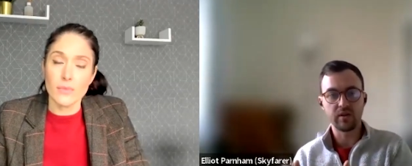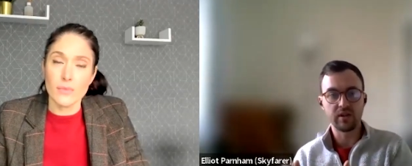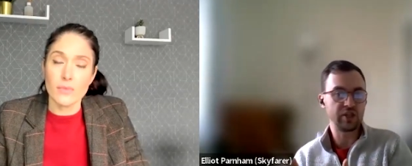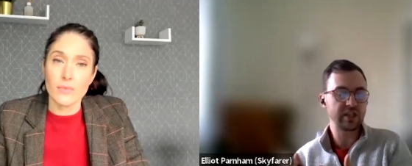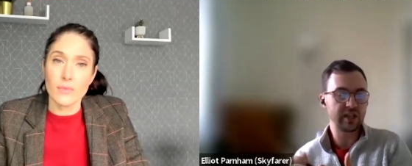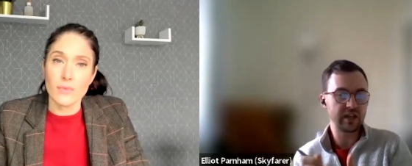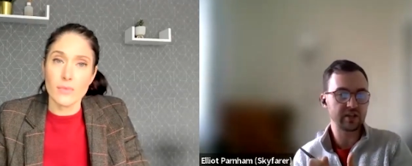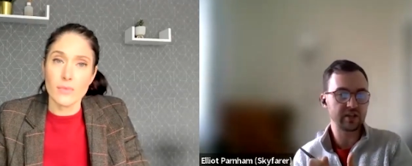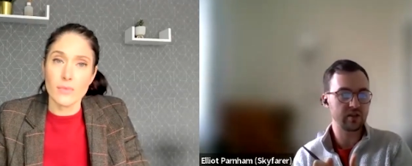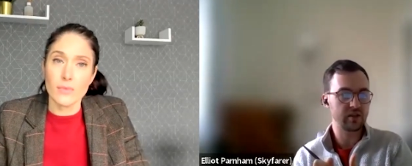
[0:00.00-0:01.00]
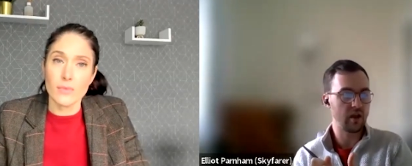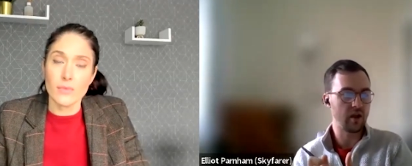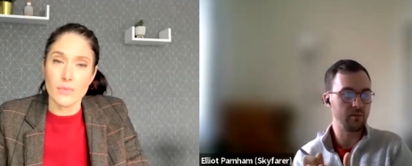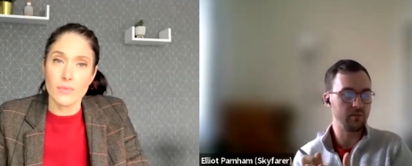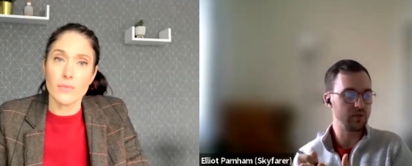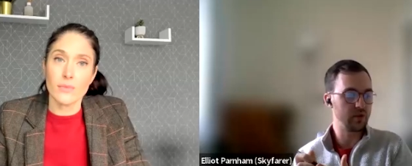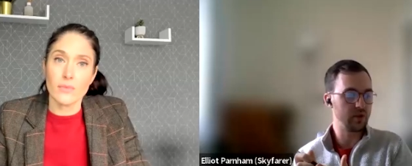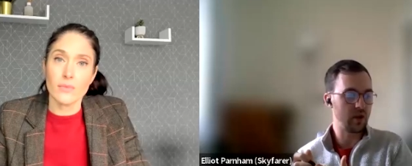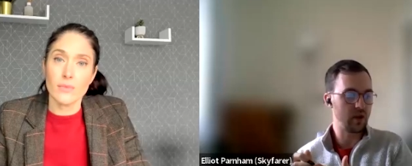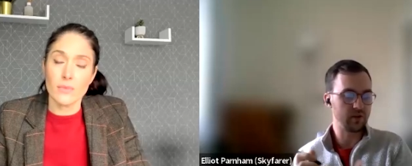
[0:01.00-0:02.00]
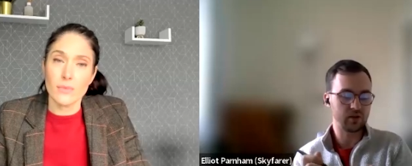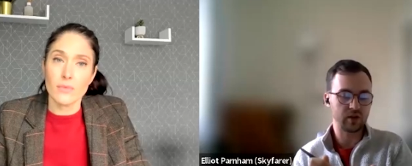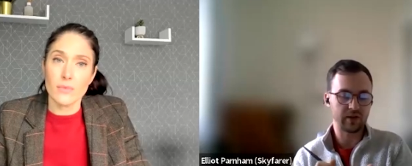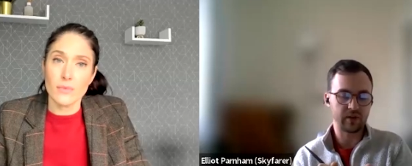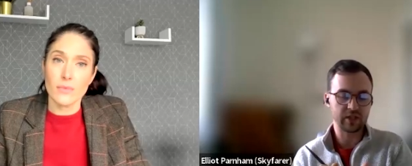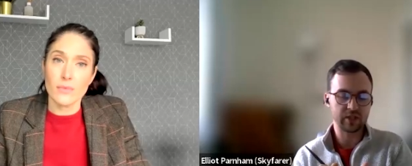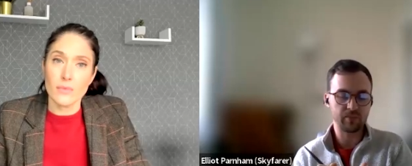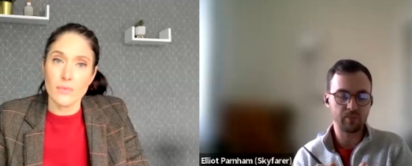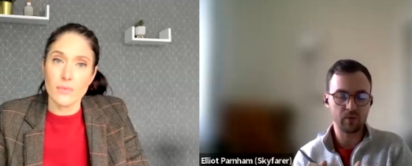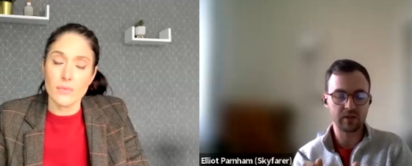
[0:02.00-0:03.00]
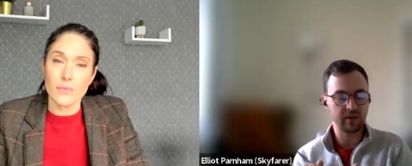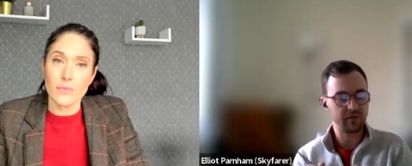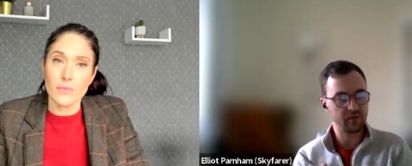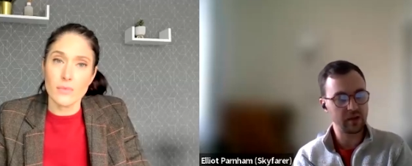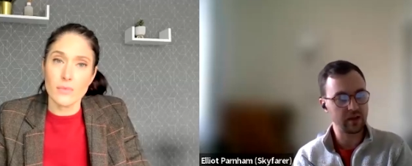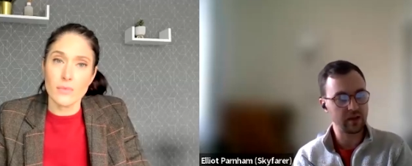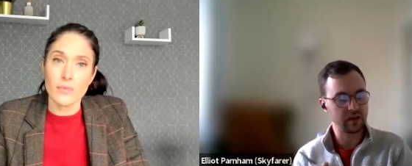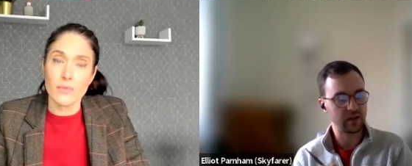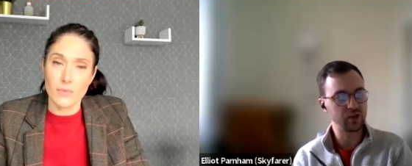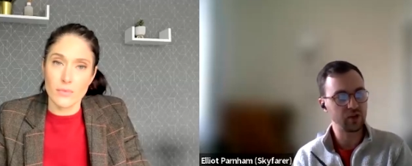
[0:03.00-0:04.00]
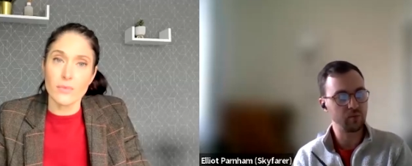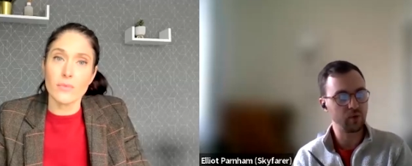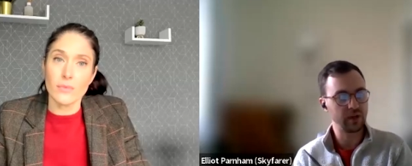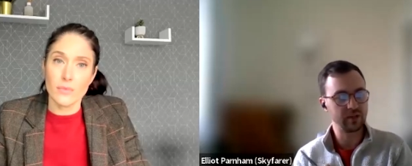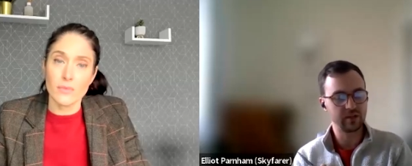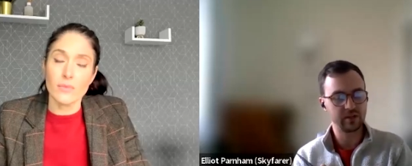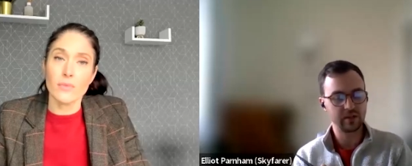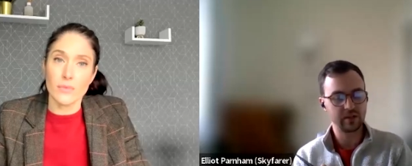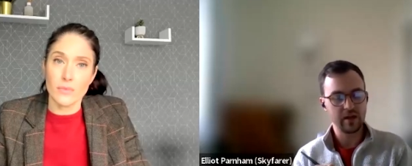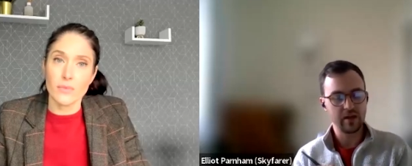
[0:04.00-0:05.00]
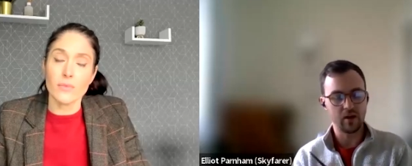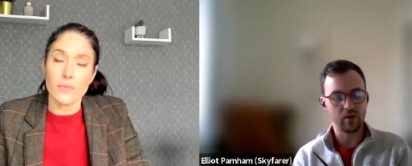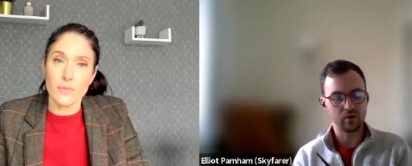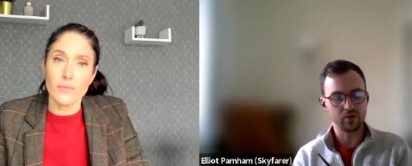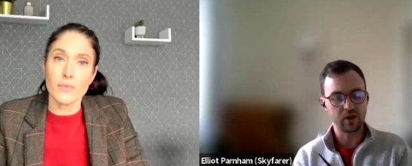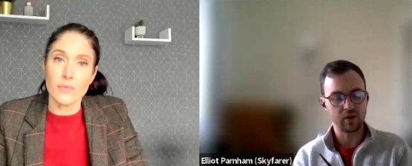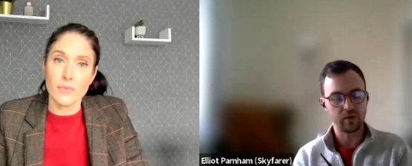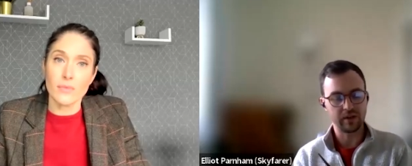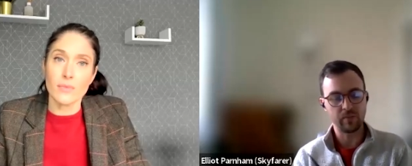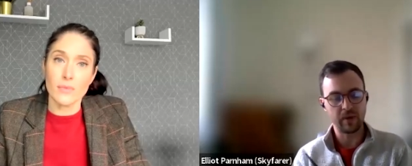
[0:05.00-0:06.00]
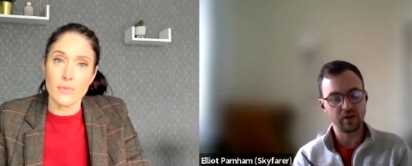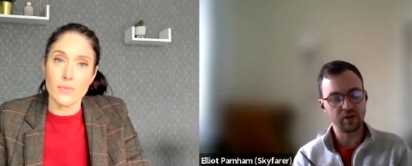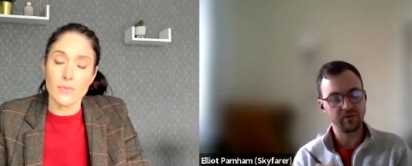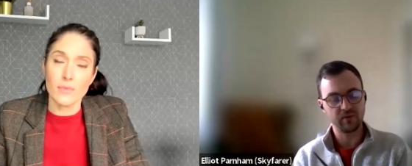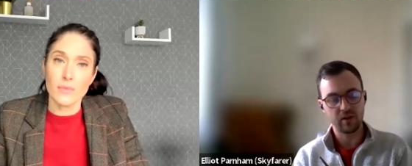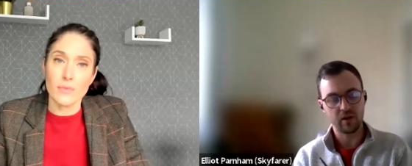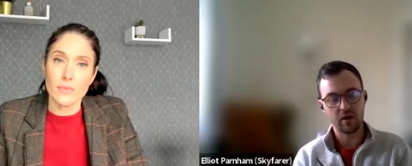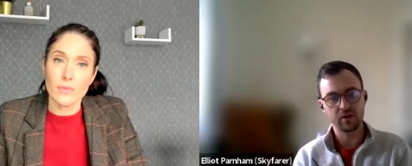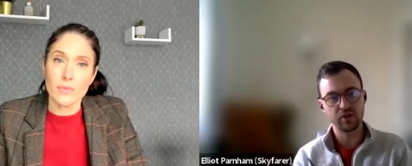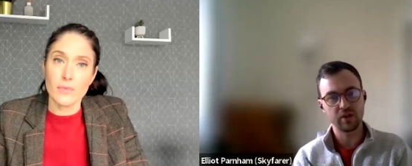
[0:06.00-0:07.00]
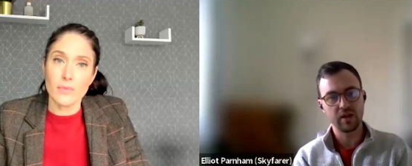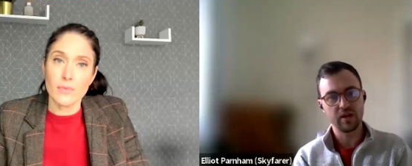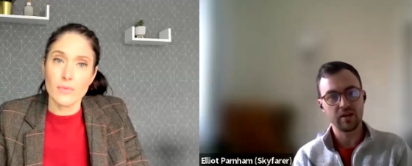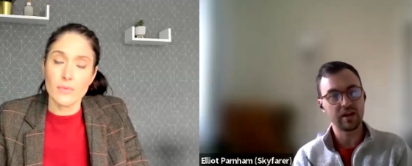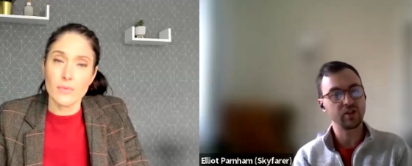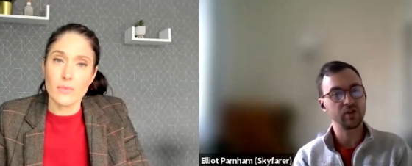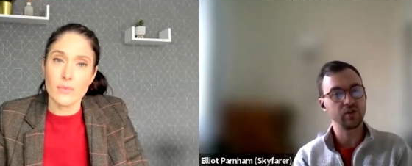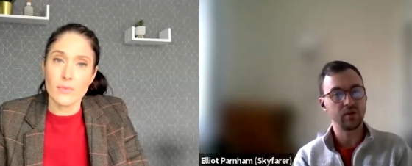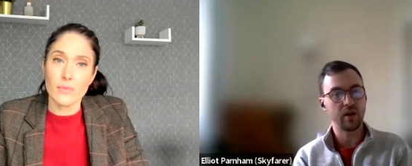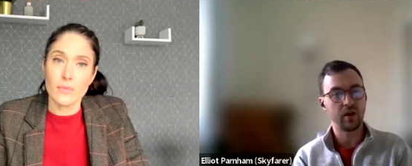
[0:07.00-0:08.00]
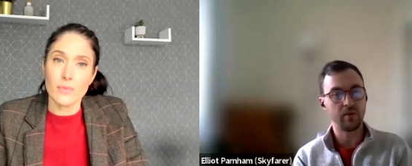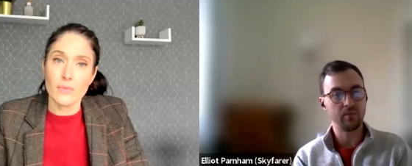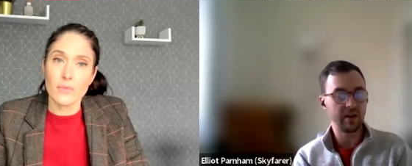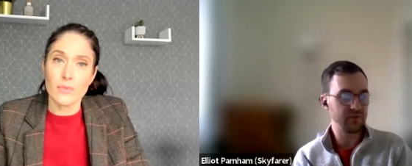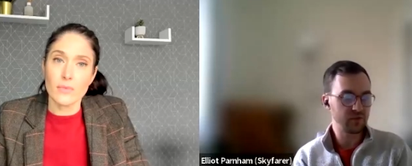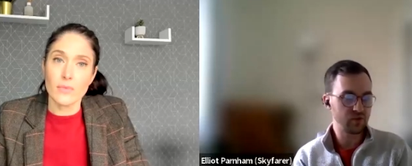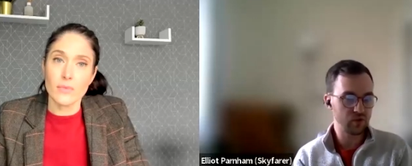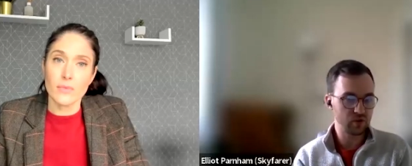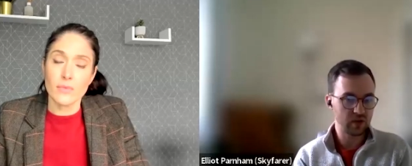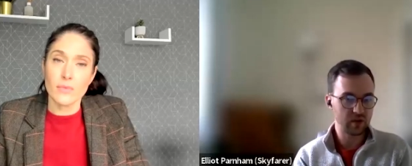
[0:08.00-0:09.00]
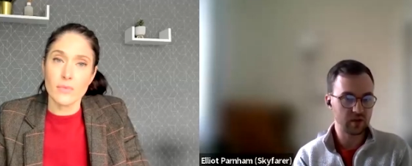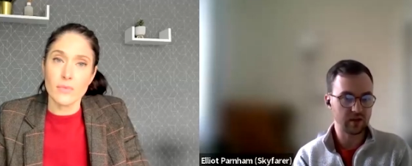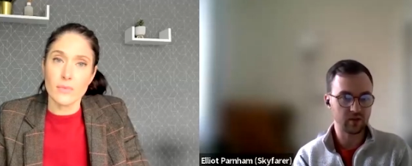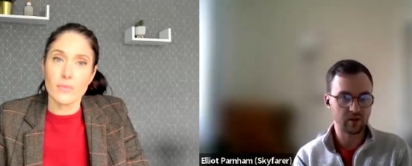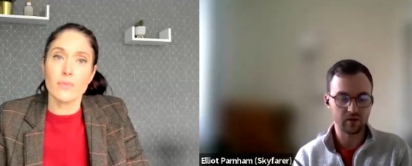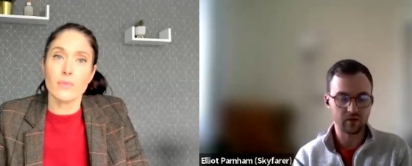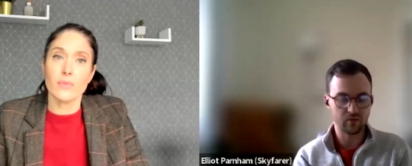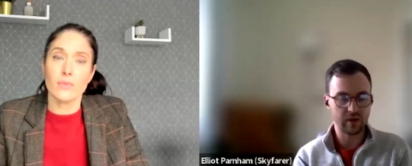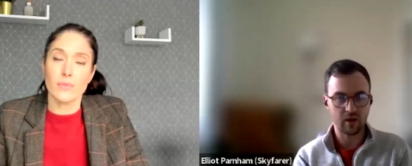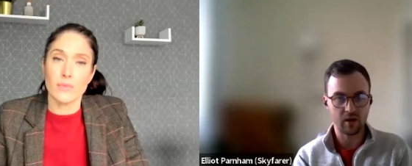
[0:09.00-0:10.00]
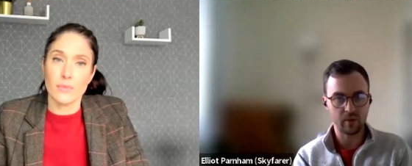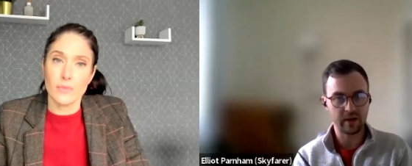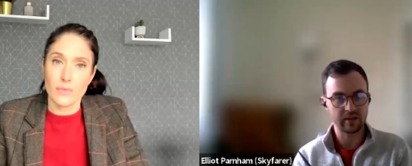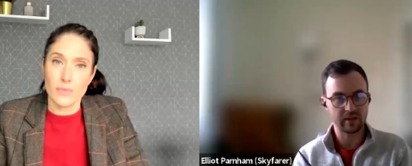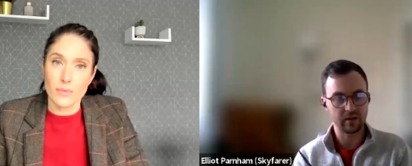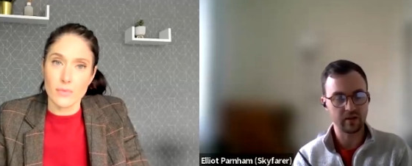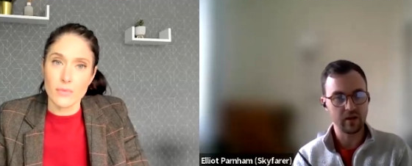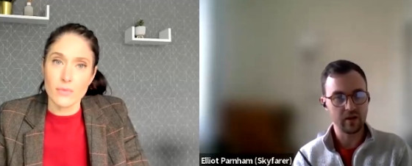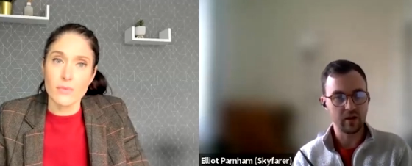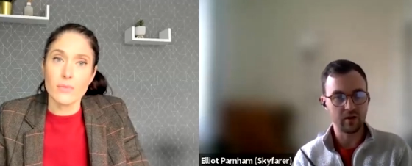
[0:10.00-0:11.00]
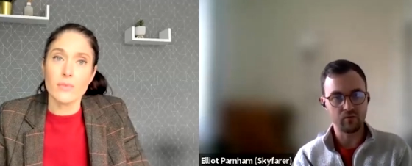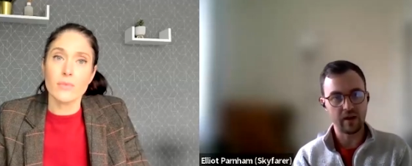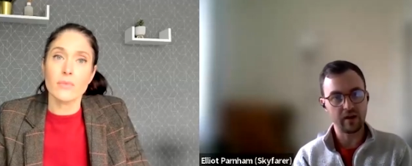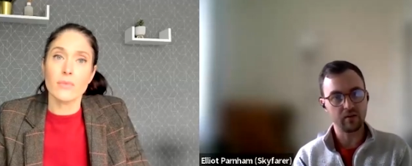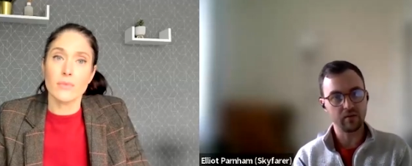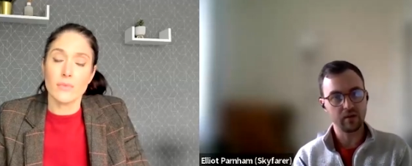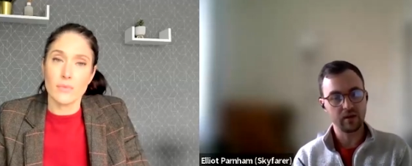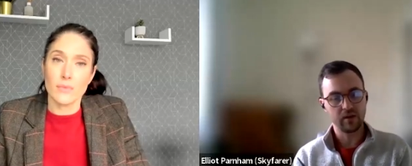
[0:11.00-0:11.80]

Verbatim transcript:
Speaker 1: logistics, um, uh, kind of like spoke delivery and collection points, uh, also inspection for large national um, infrastructure like the, the grid, highways and, and rail,